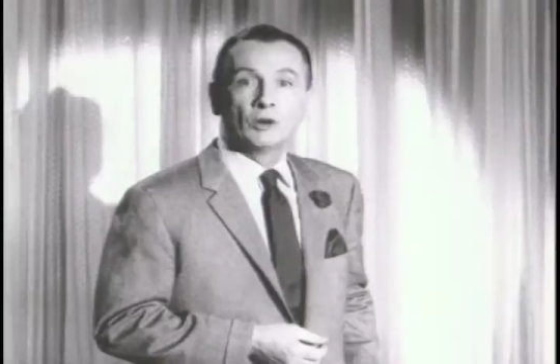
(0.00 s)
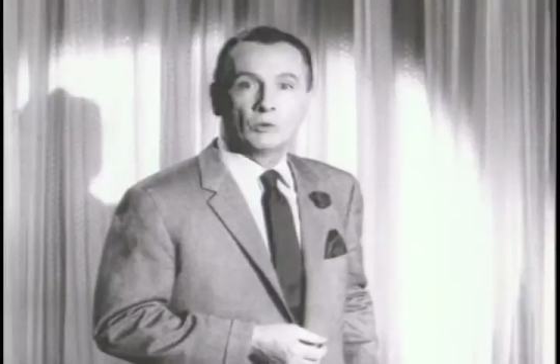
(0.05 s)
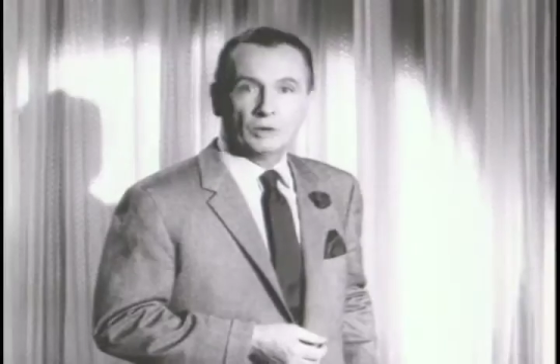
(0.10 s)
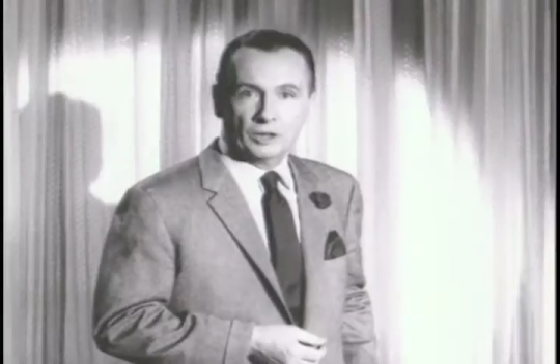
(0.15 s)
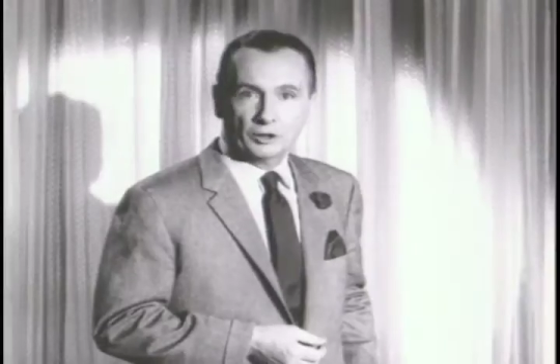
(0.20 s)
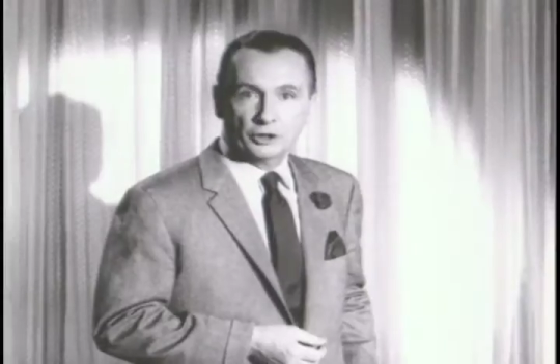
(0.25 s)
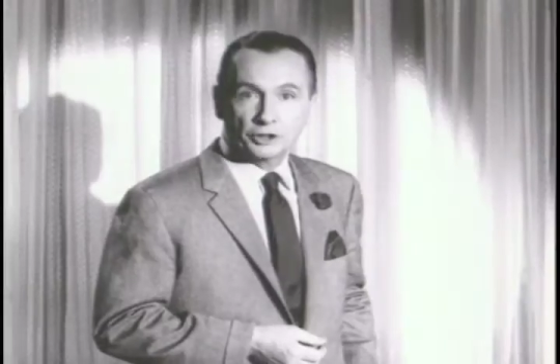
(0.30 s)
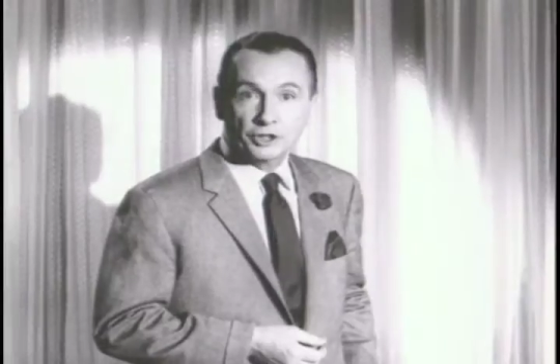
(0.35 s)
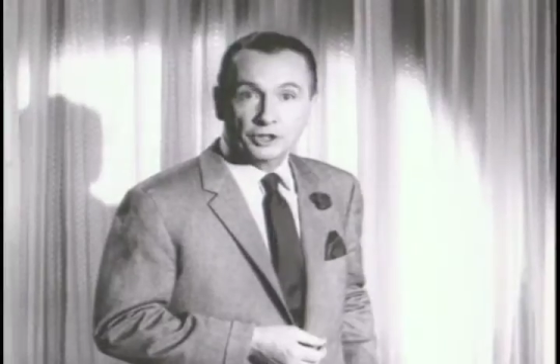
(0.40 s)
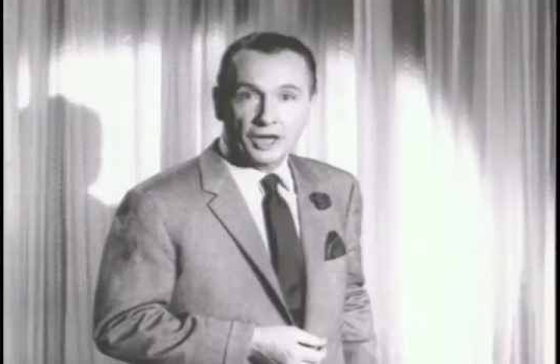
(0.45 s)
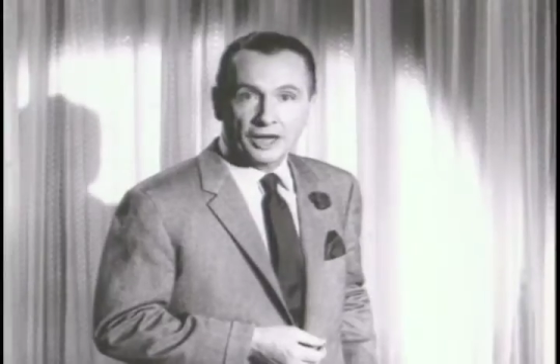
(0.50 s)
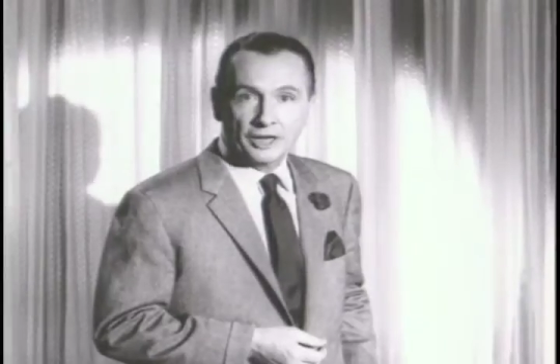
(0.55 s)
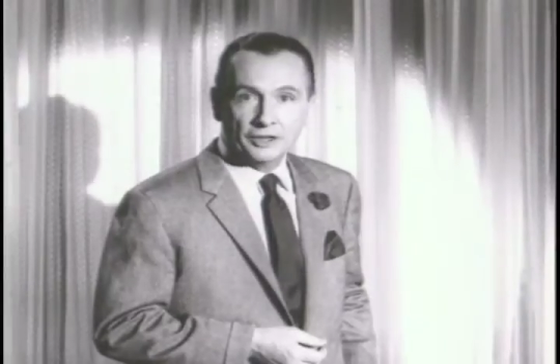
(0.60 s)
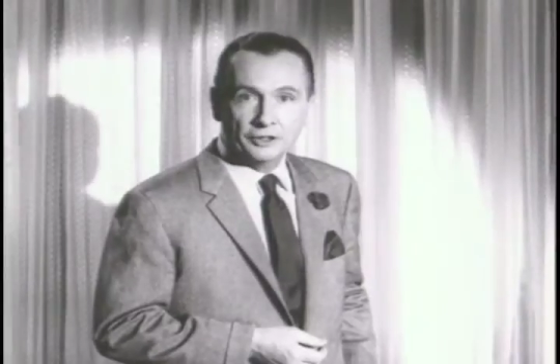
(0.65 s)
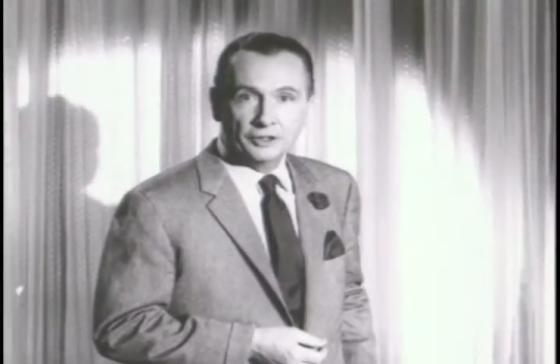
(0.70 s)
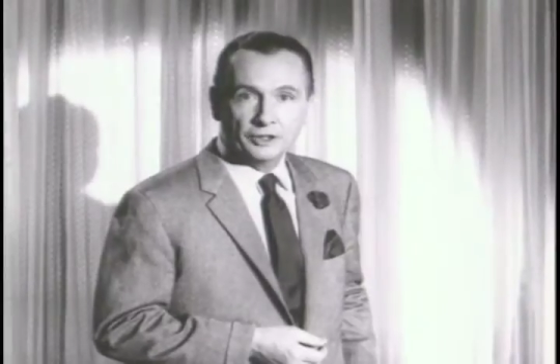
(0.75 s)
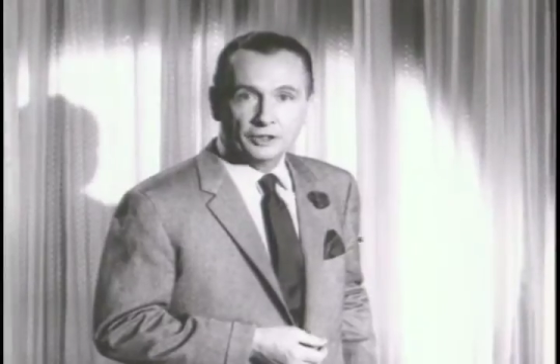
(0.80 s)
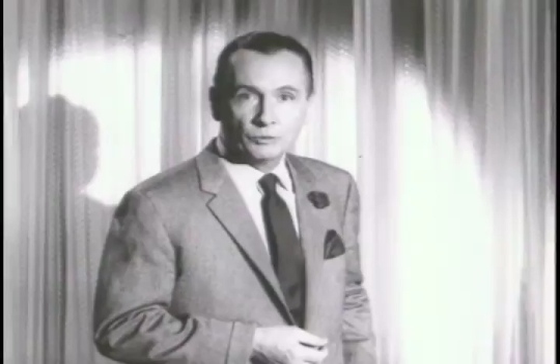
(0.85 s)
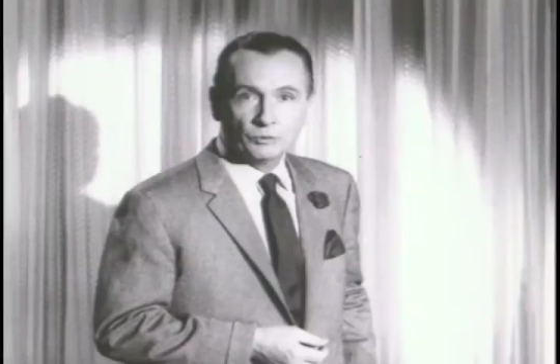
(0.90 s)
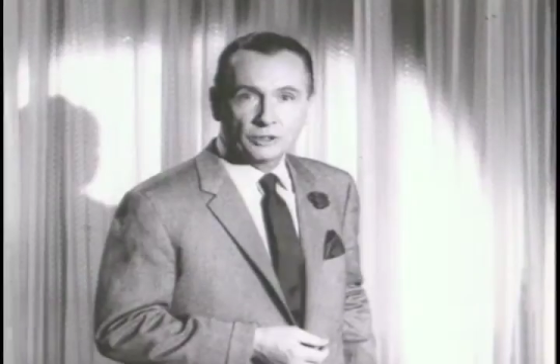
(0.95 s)
Well, tonight,
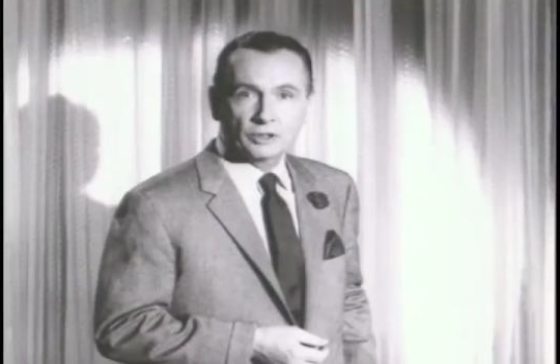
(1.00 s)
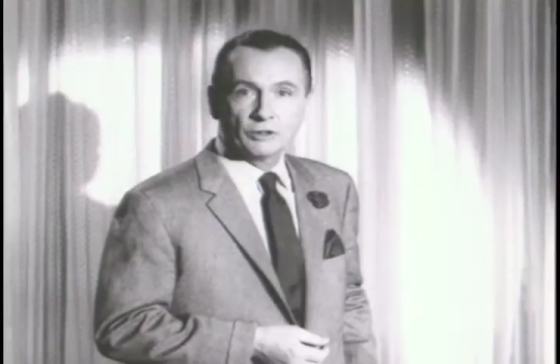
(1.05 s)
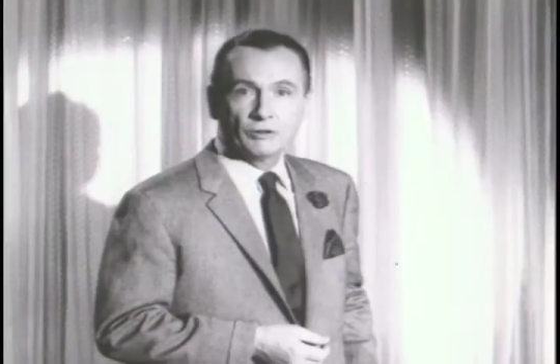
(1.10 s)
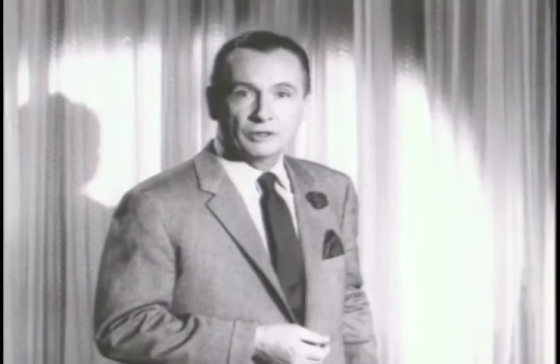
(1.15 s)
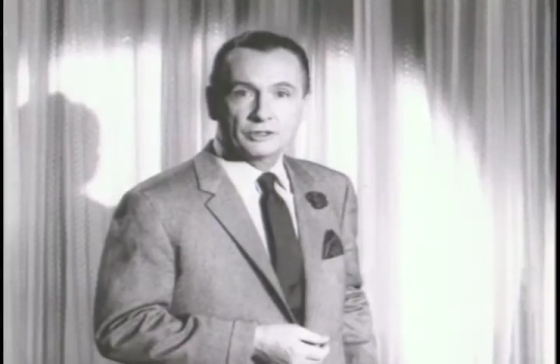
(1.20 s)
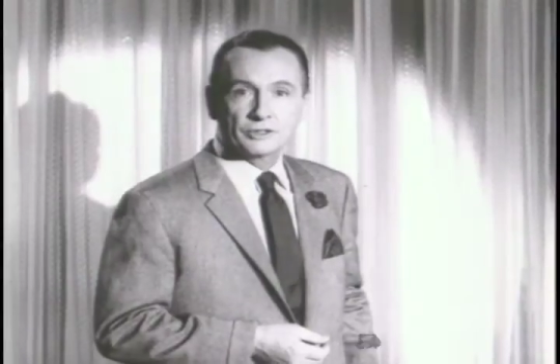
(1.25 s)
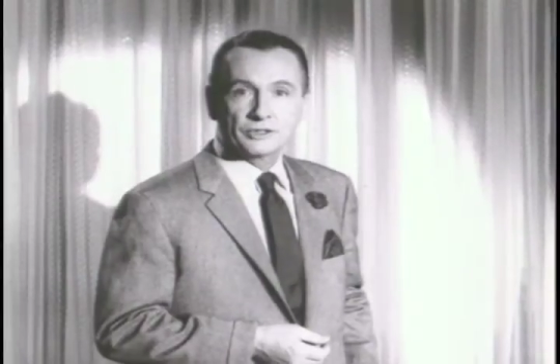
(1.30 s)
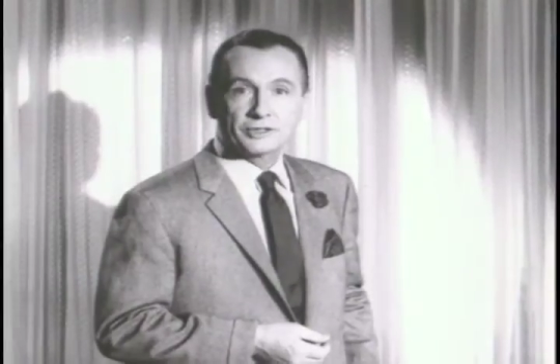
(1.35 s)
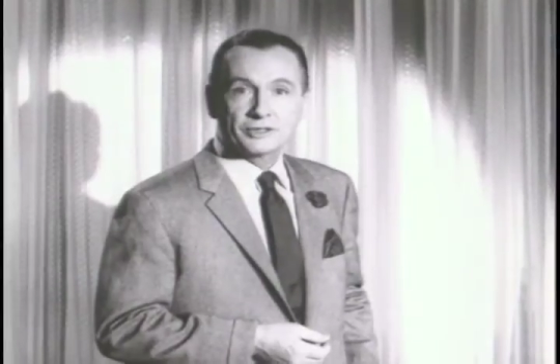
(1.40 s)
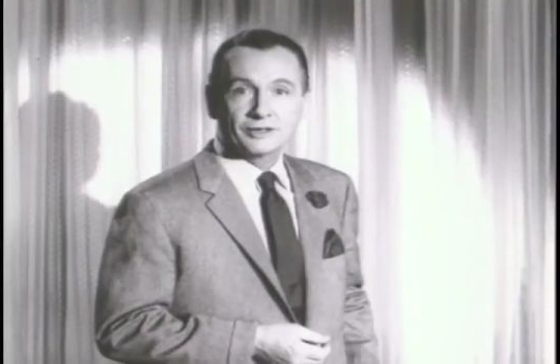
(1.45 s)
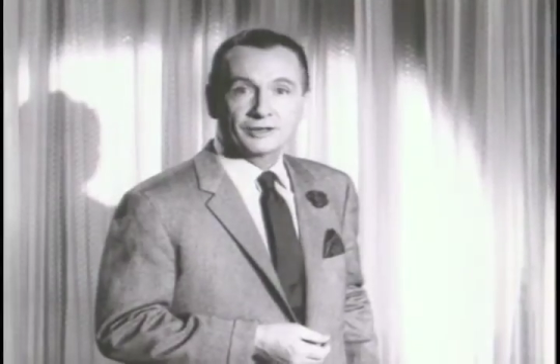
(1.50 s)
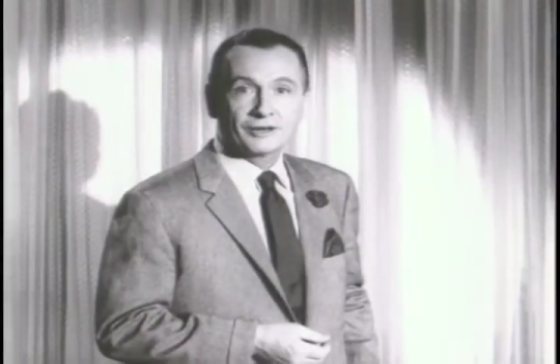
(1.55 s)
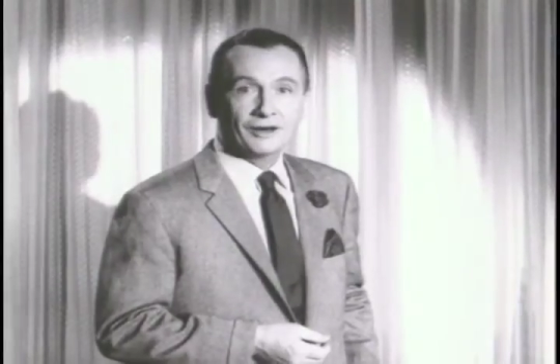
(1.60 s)
we're going to see a